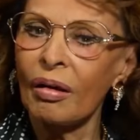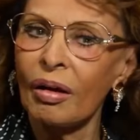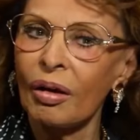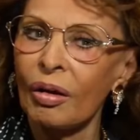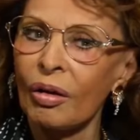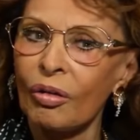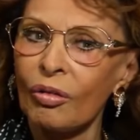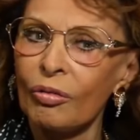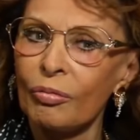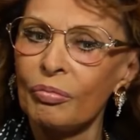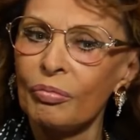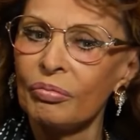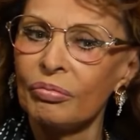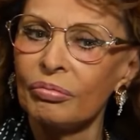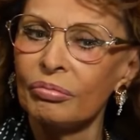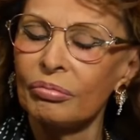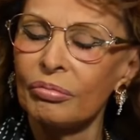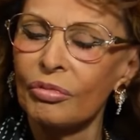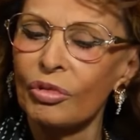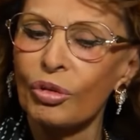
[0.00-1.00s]

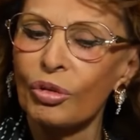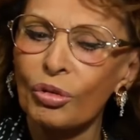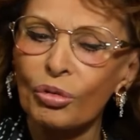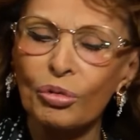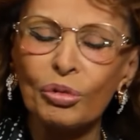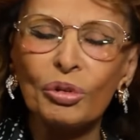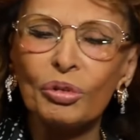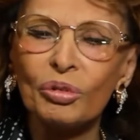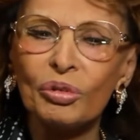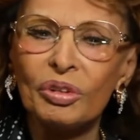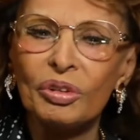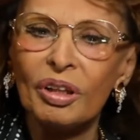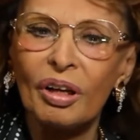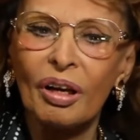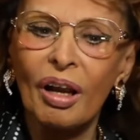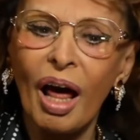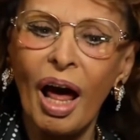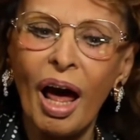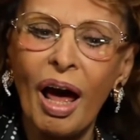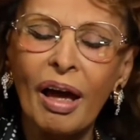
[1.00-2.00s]
Sophia Loren,
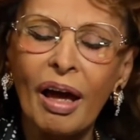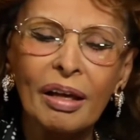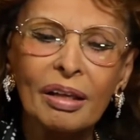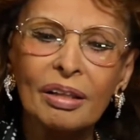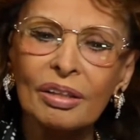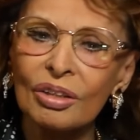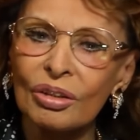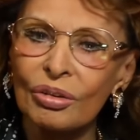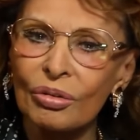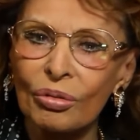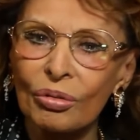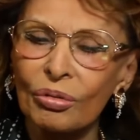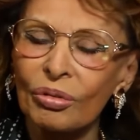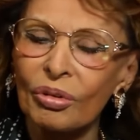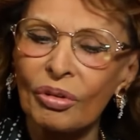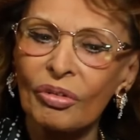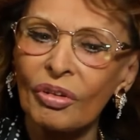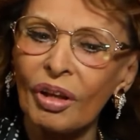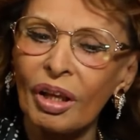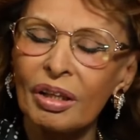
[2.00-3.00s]
Italian actress and
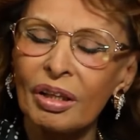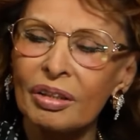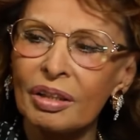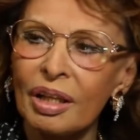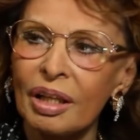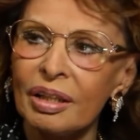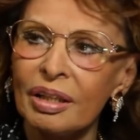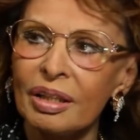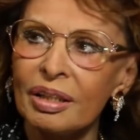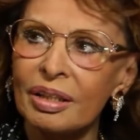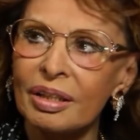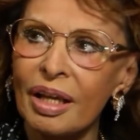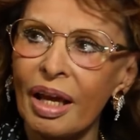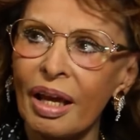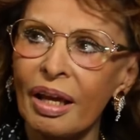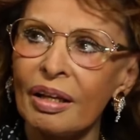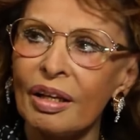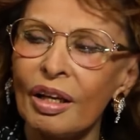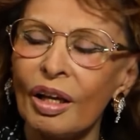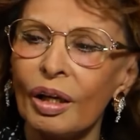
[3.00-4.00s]
movie diva,
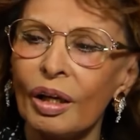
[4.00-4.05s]
has left